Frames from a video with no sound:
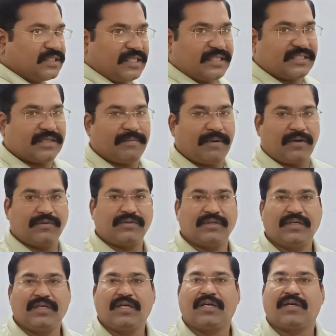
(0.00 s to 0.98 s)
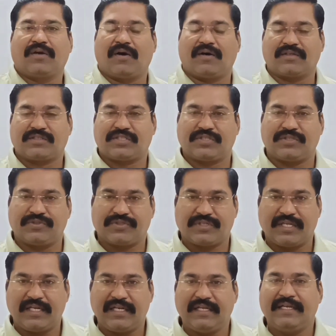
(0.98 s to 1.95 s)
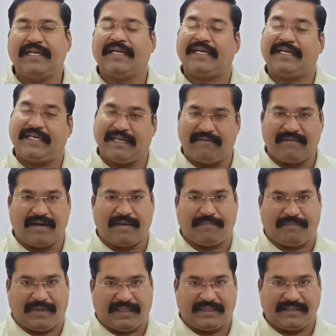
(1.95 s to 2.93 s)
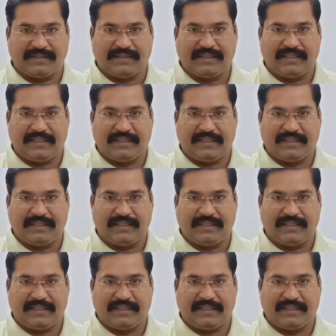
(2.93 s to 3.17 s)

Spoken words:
It's about constitutional development.